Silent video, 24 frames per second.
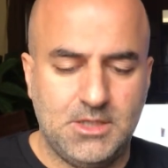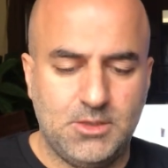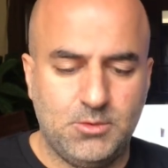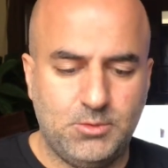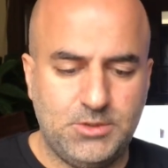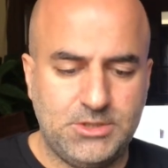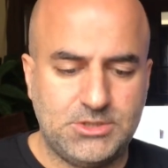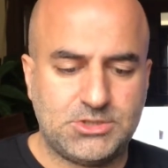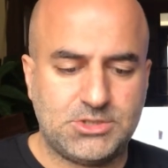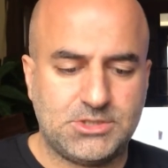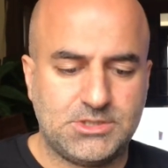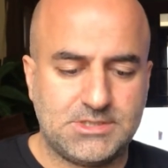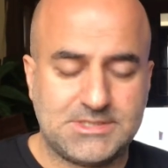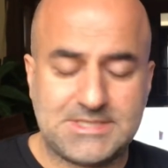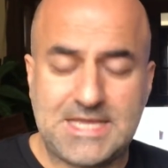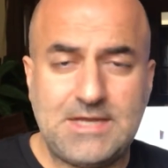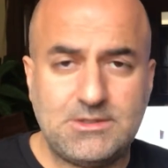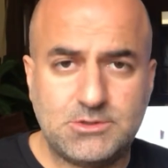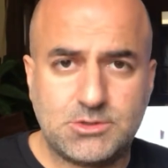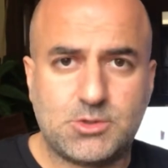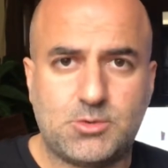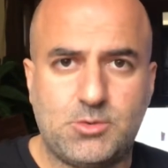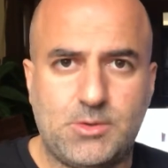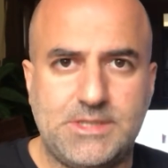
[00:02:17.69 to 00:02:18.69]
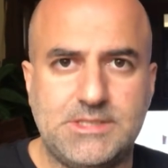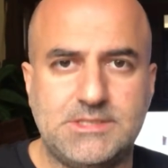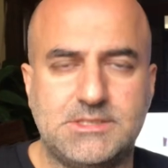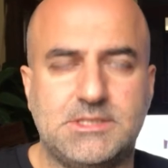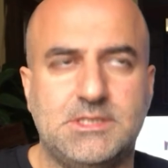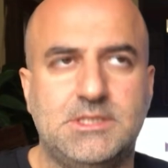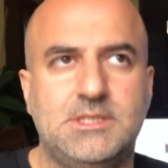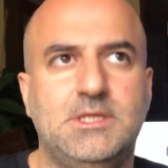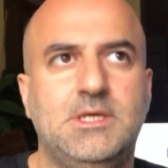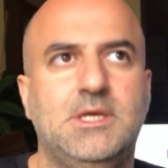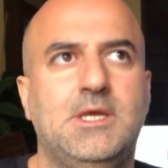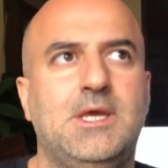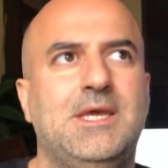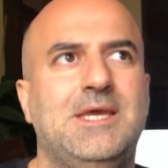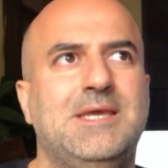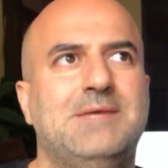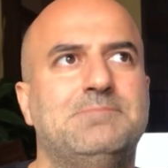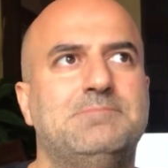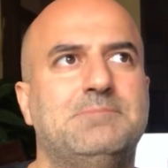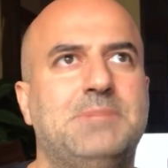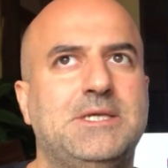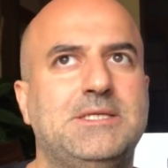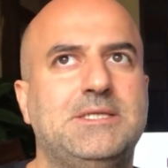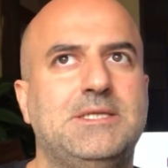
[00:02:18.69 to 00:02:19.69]
which sounds crazy,
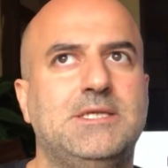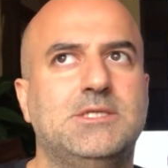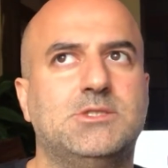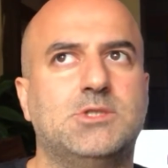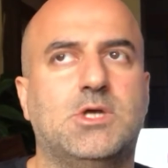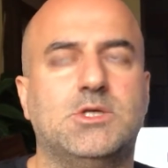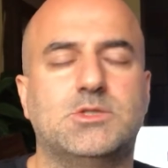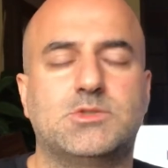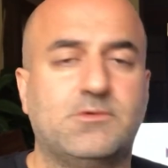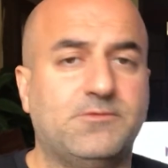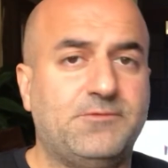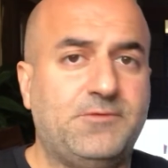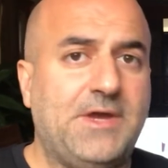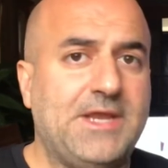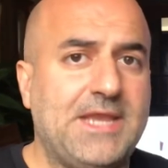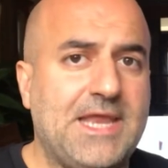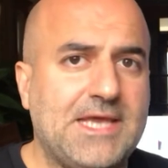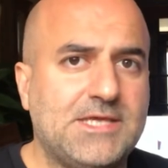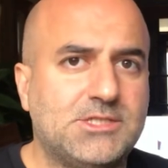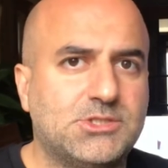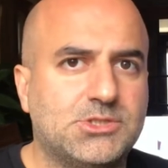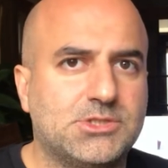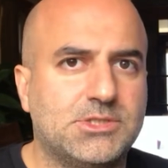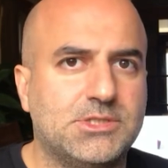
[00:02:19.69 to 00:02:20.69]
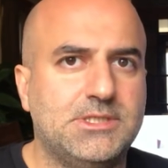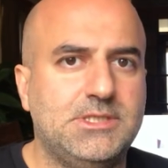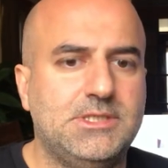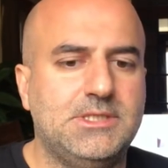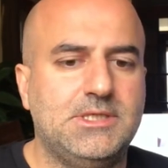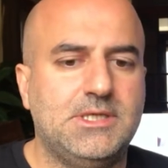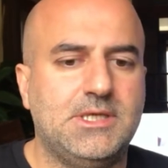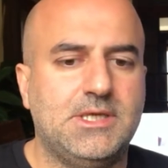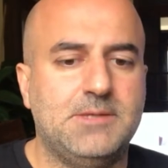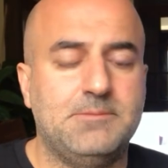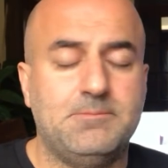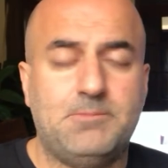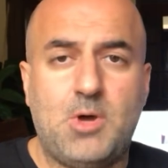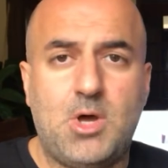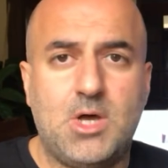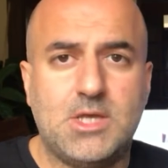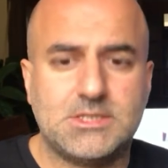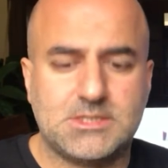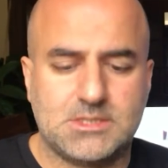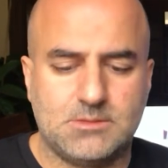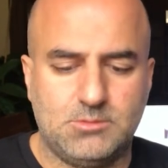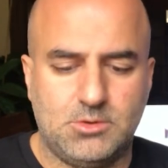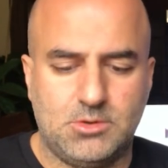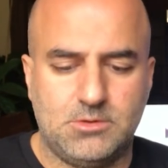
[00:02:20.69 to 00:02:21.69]
but is also financially
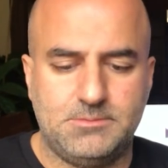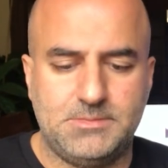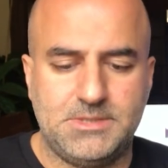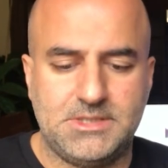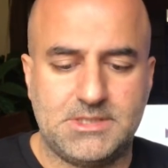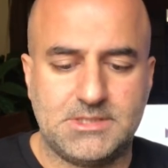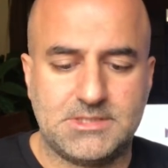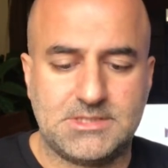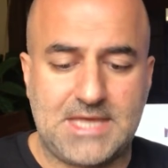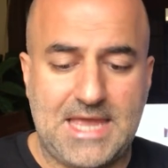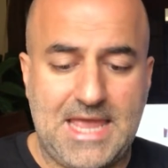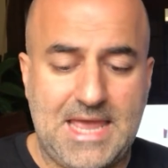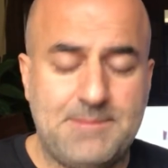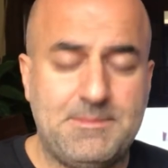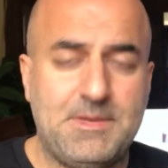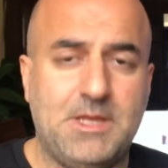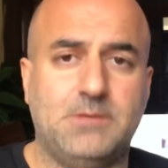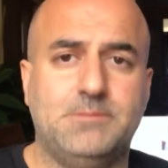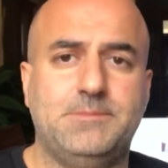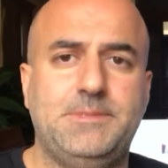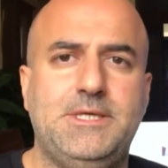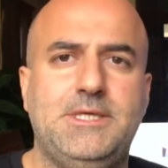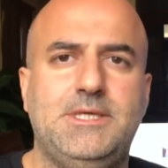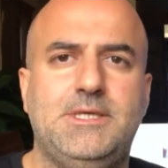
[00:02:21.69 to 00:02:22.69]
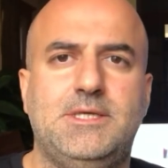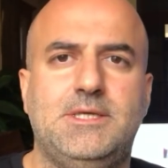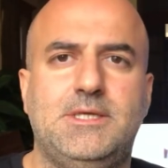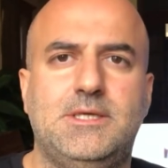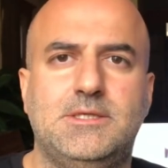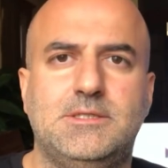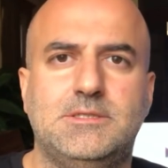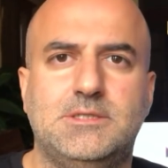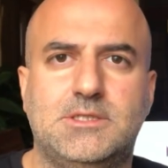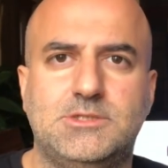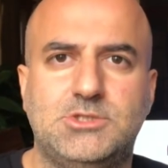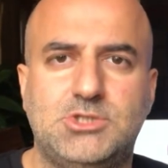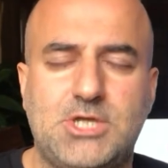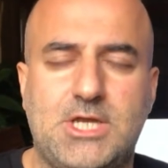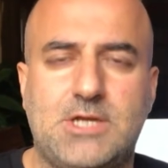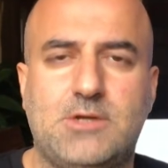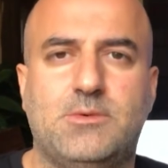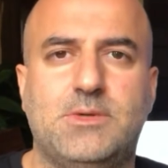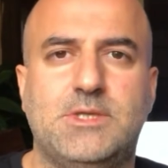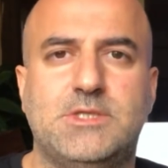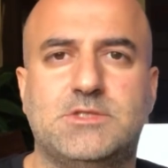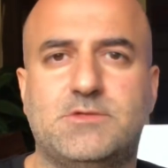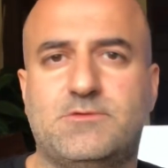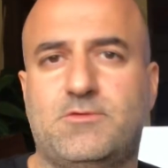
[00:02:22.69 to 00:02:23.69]
impossible because MLB
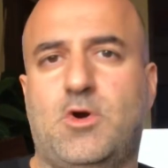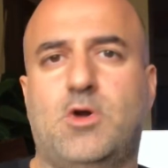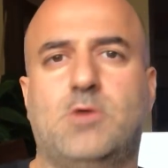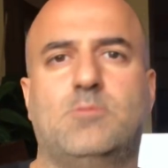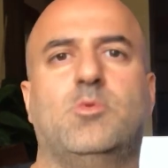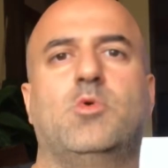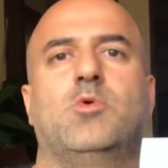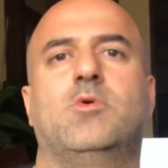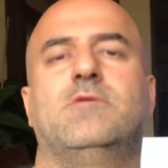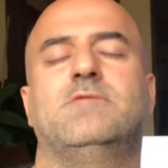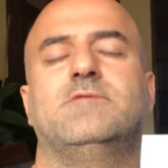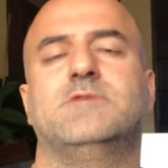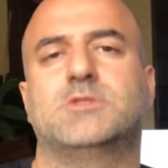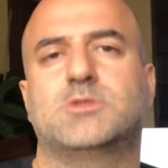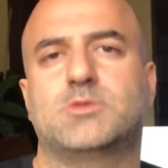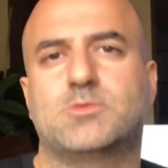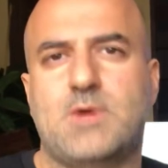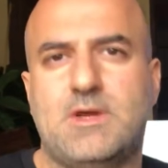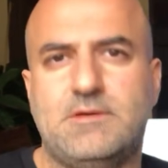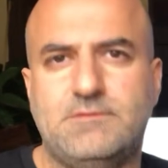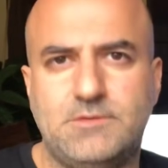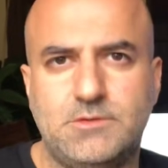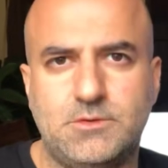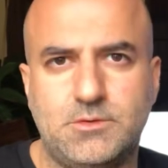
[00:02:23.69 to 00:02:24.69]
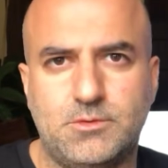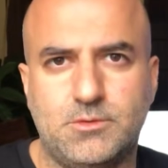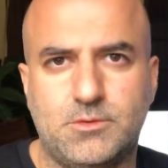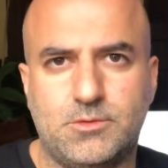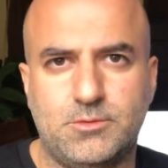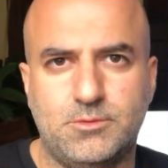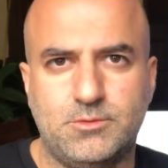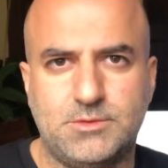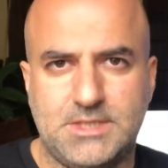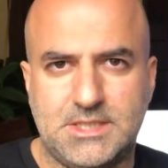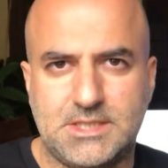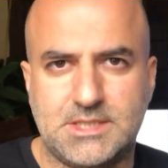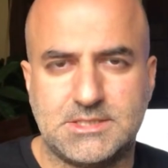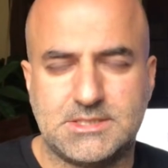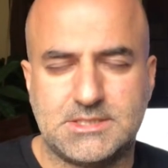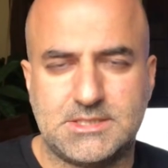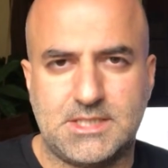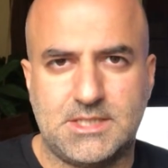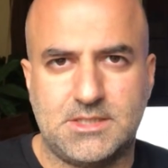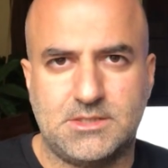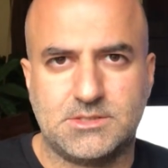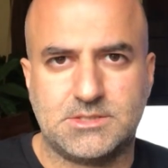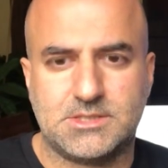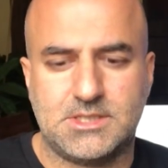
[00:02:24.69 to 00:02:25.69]
generates far more of its revenue through ticket
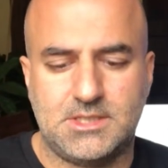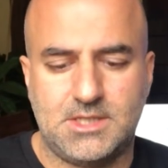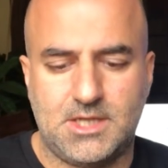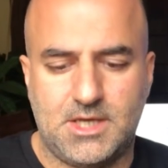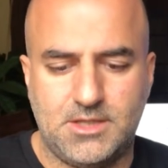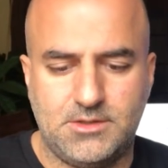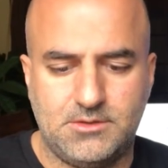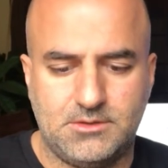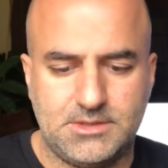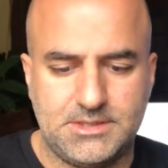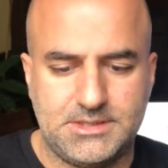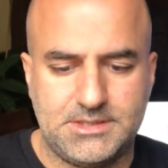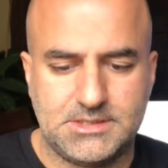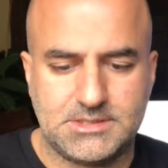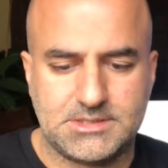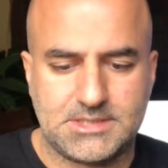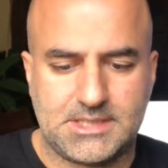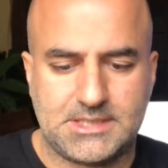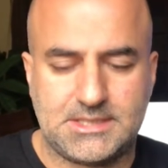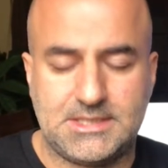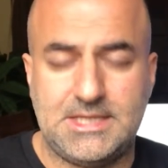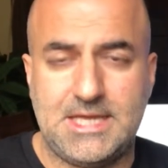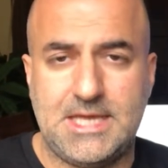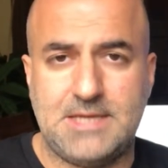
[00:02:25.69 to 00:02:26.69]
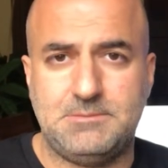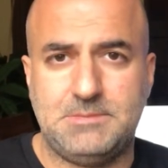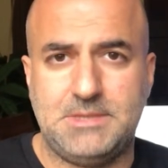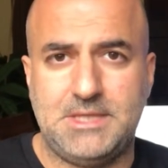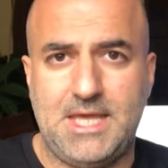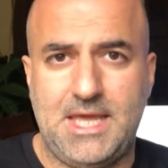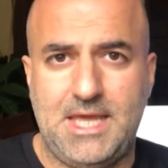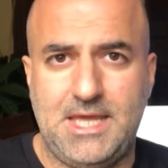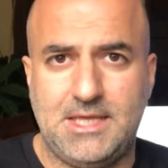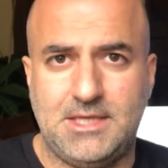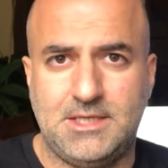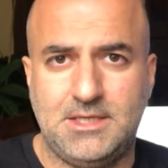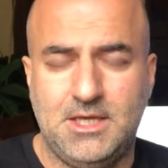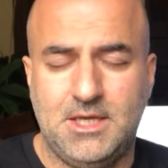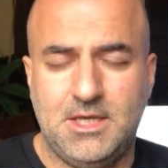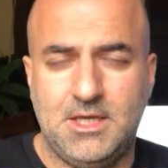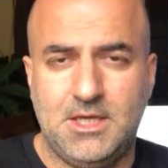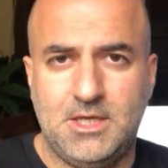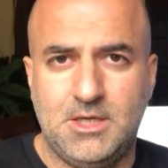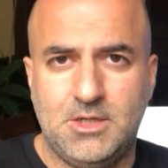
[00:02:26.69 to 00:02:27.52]
sales than other leagues like the NBA,